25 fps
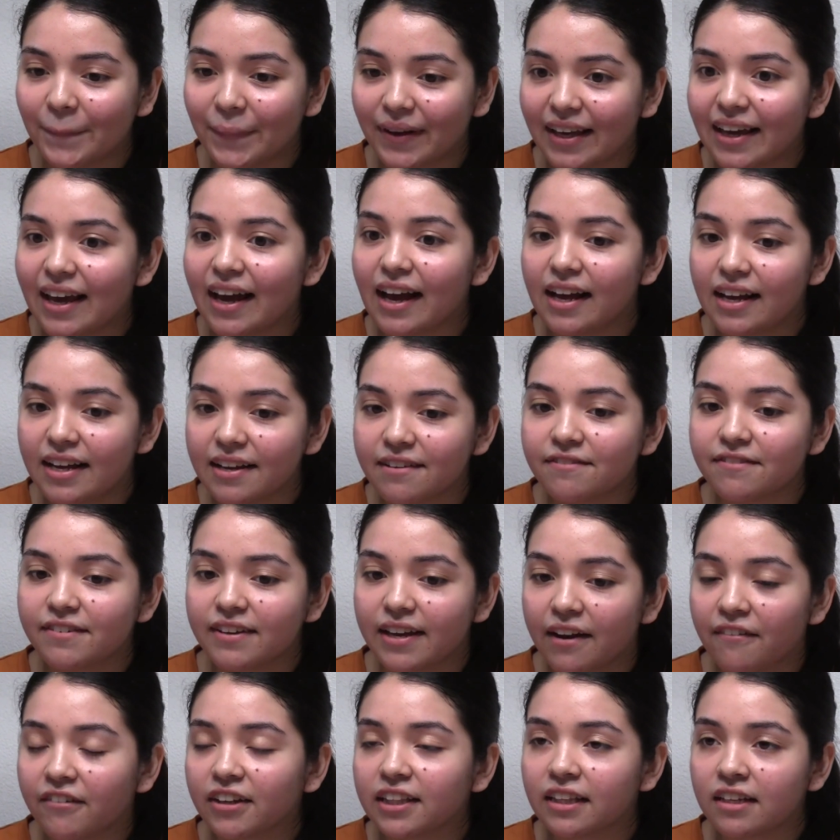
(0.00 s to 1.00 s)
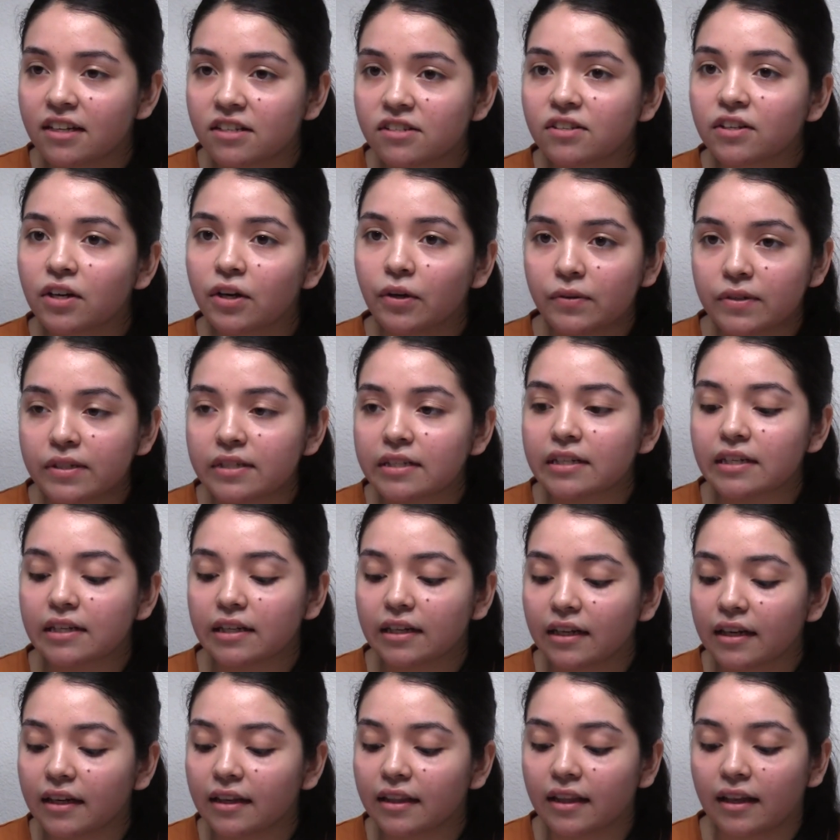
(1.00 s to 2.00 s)
but yeah, if everything goes
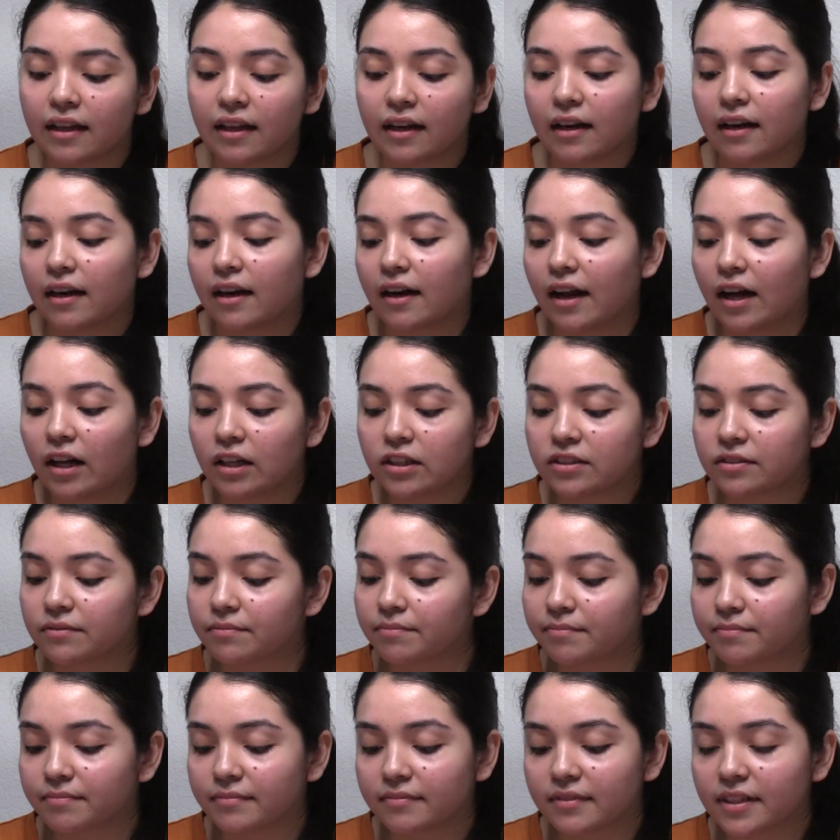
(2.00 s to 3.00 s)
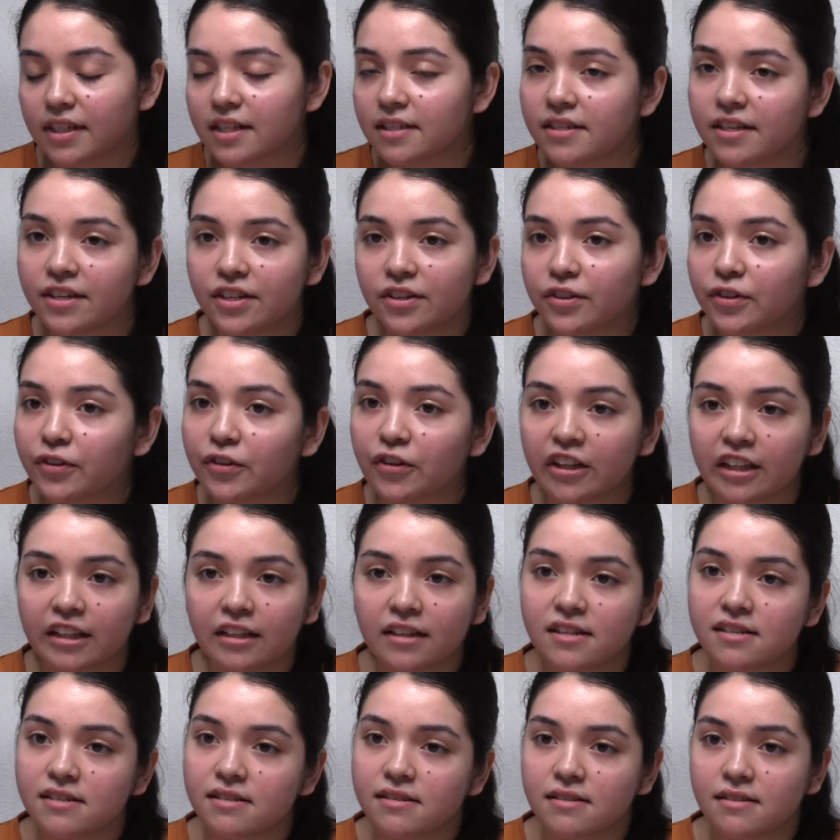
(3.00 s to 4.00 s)
good, then I'll continue
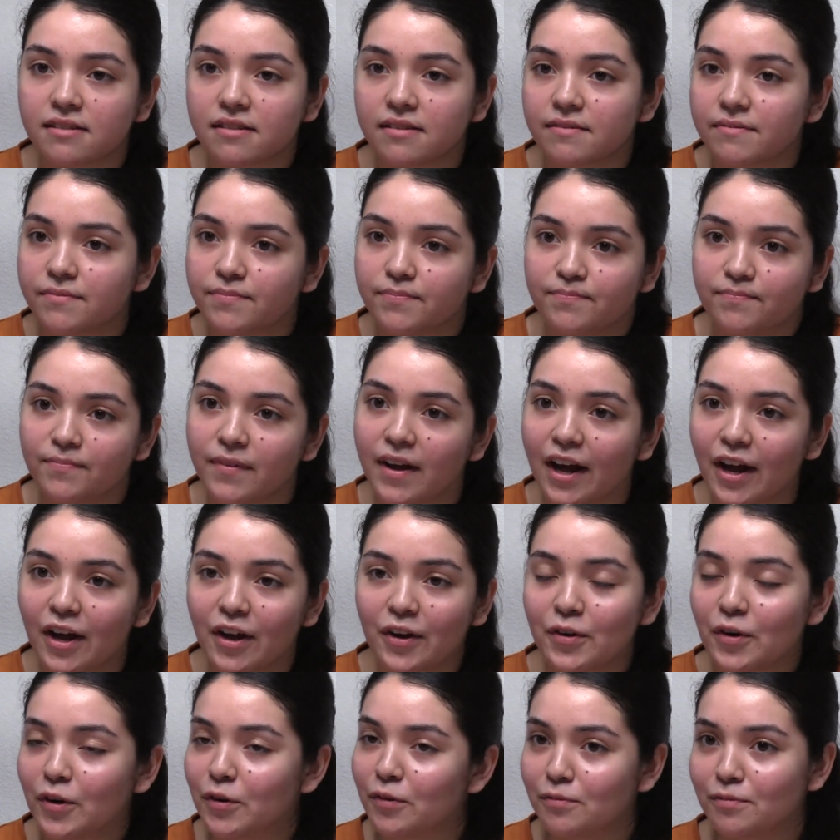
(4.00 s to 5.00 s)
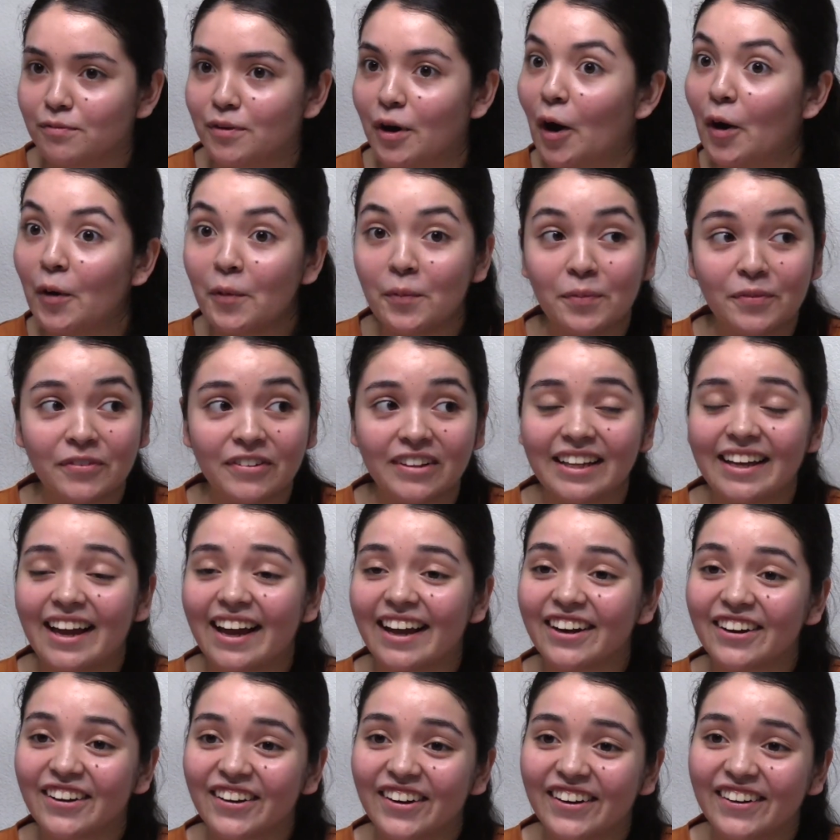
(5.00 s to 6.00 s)
doing this. I hope, hopefully
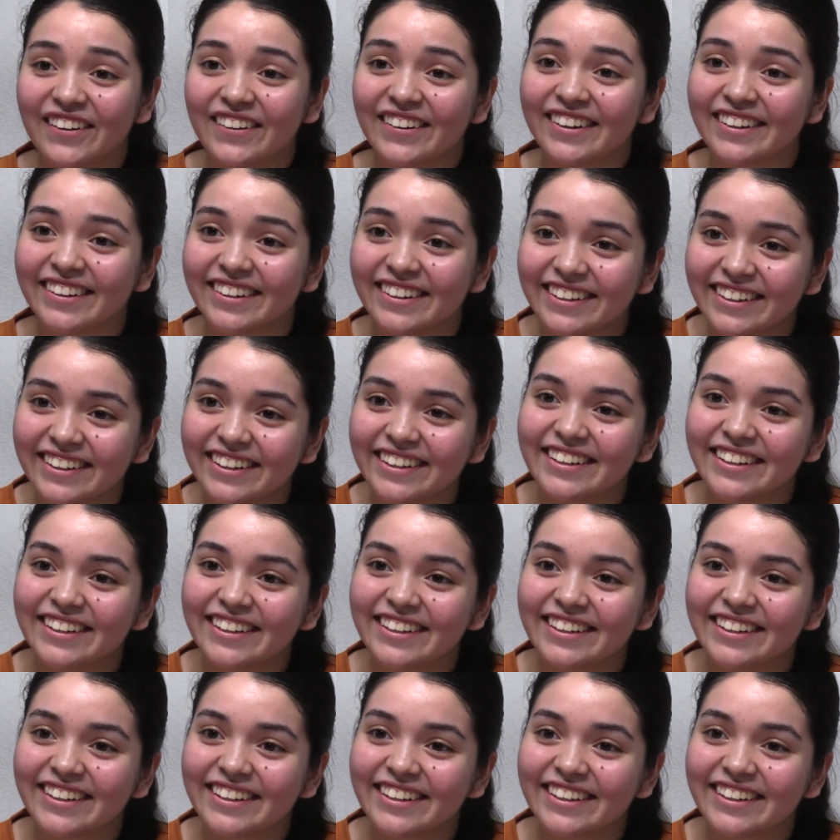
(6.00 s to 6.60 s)
I grow.